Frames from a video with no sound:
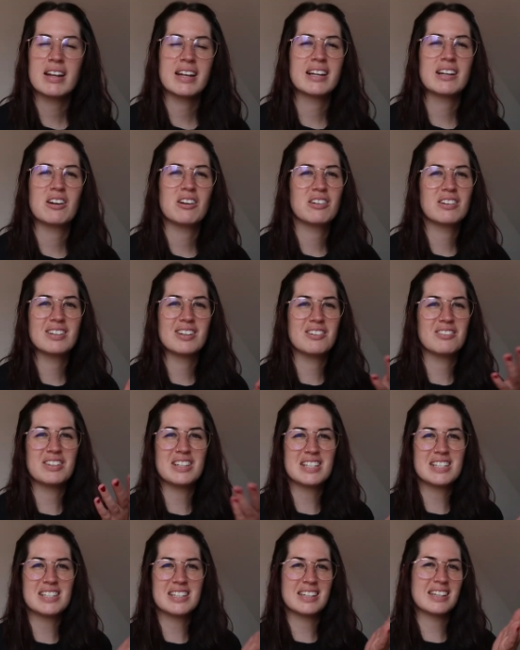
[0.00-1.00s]
Like,
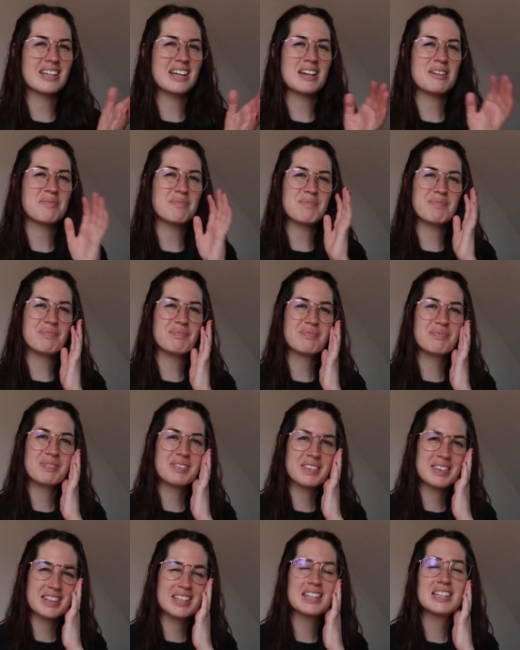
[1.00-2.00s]
obviously I'm
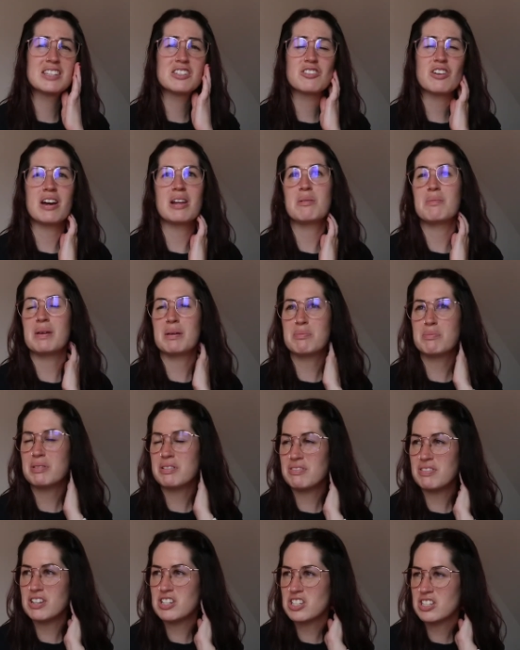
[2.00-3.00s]
trying to be
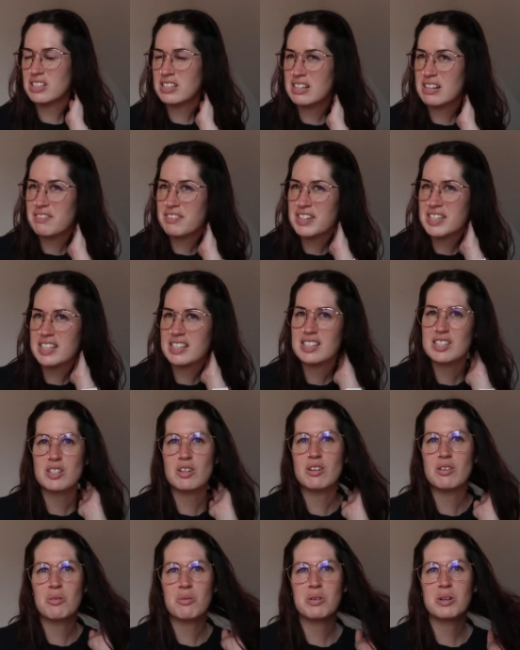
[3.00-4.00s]
professional and everything,
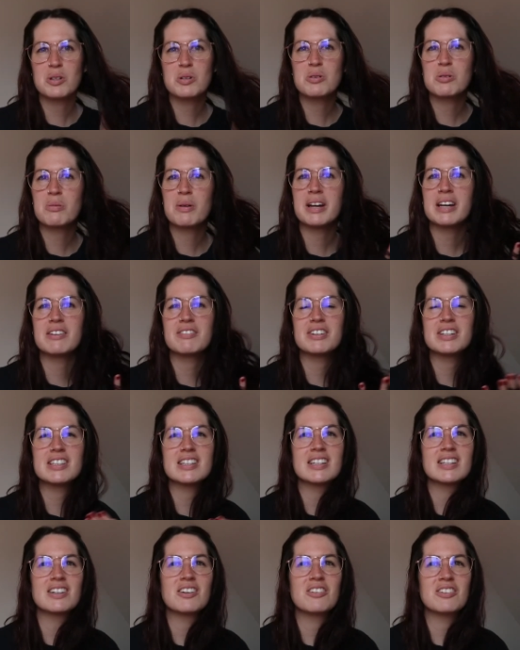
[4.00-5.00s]
so I don't want to talk about
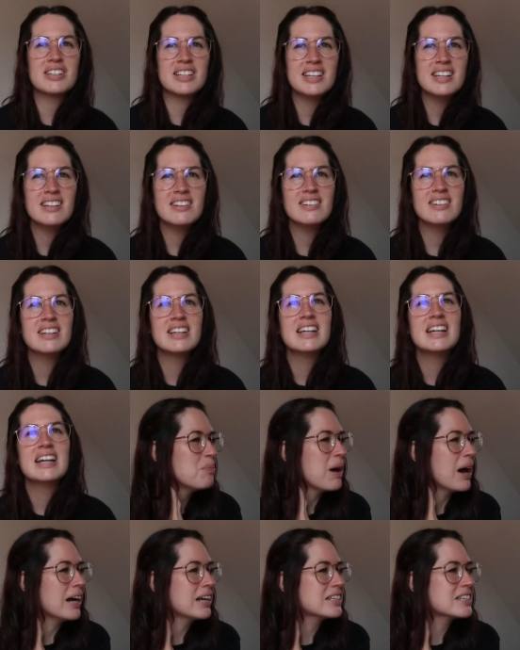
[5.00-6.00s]
everything on here,
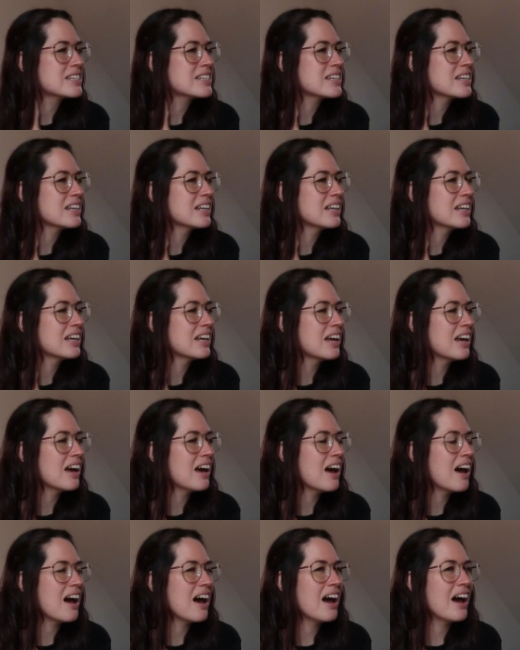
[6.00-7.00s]
but
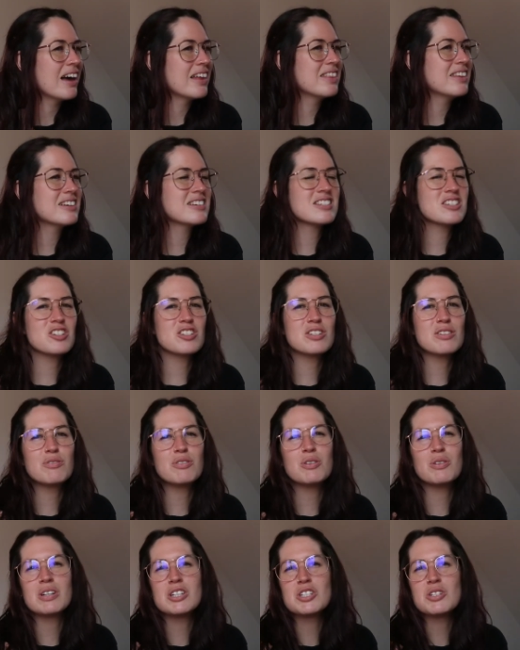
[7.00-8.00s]
there's just a
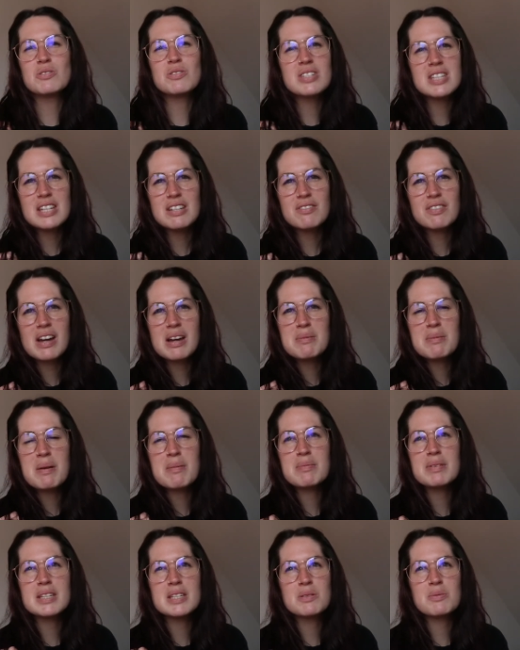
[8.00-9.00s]
few issues that have come
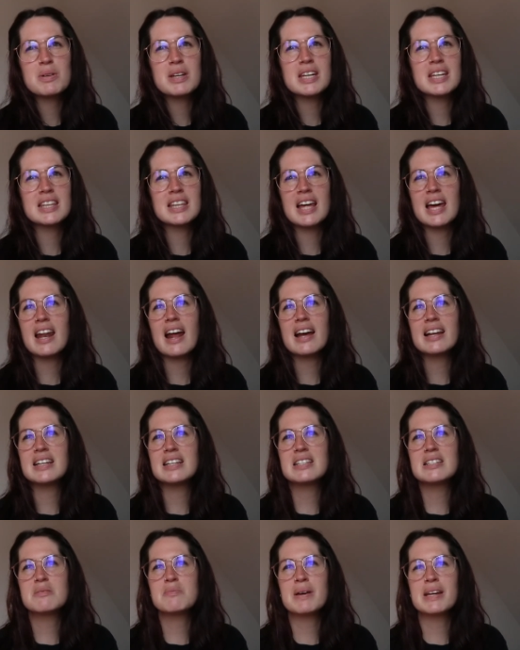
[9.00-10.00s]
up this week that I
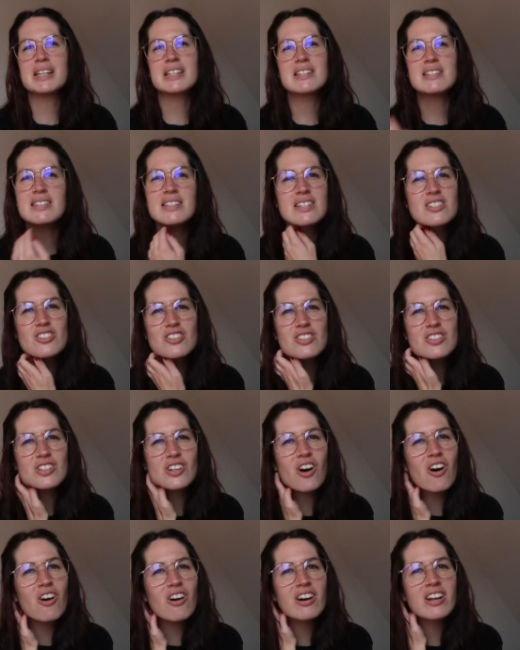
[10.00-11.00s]
need to make decisions
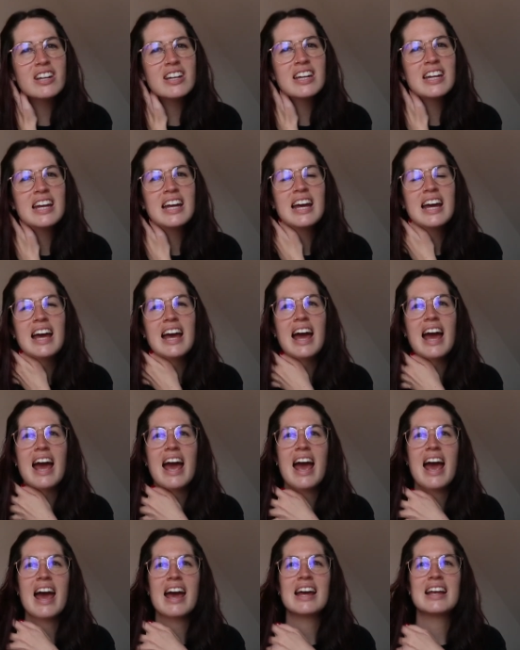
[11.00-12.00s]
on,
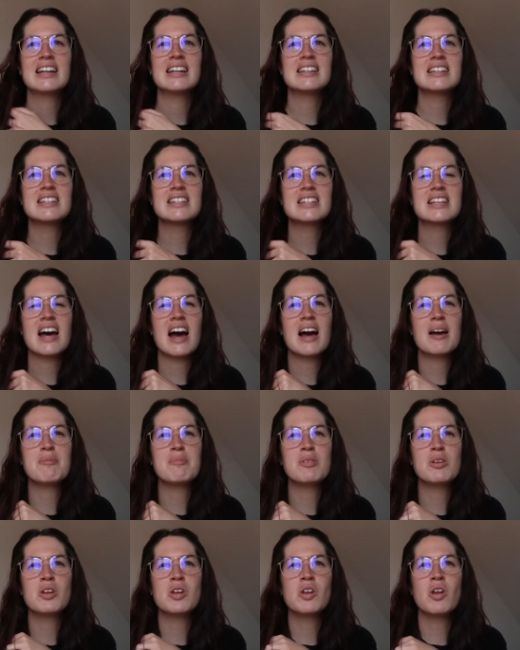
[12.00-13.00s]
and
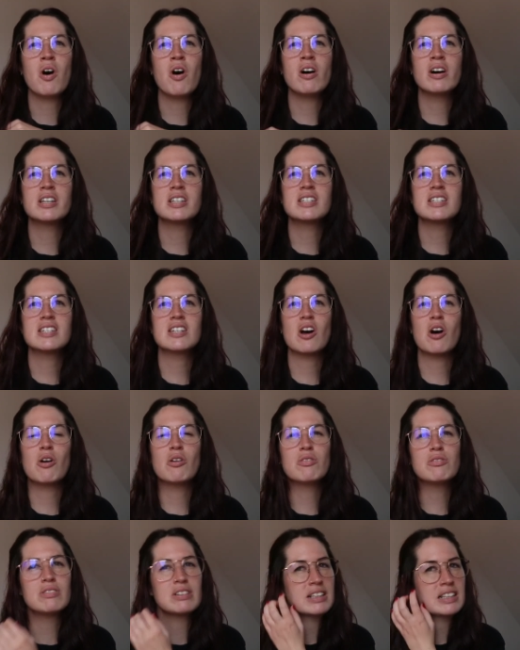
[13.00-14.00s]
I'm not
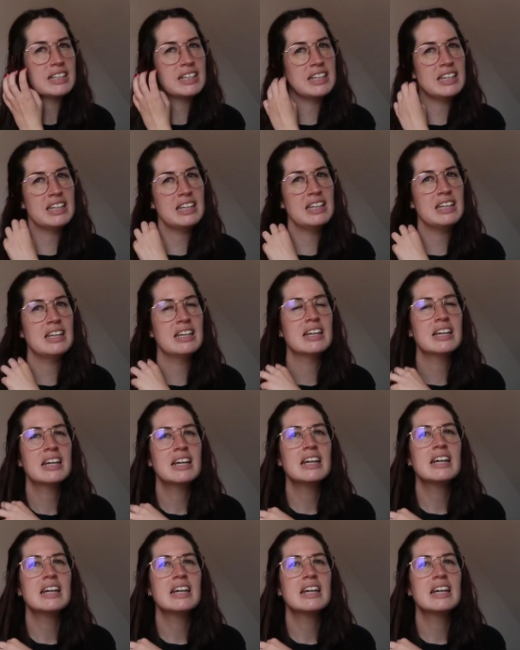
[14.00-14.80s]
overly